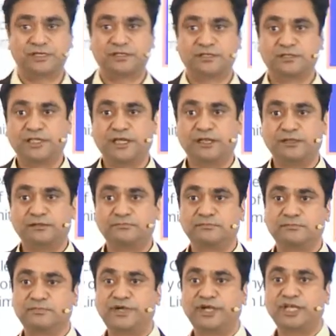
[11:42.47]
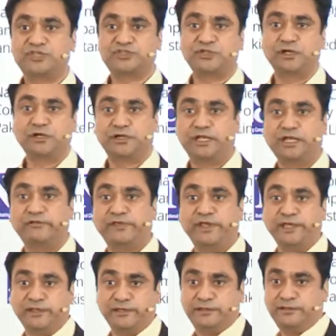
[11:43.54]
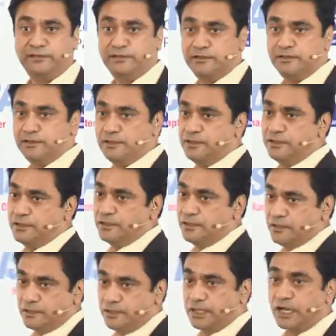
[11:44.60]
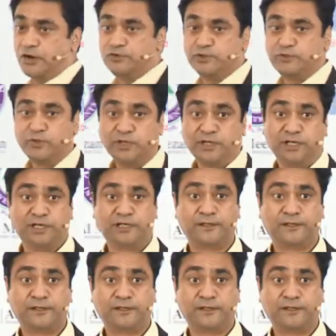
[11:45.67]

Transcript: than traditional TV around the world.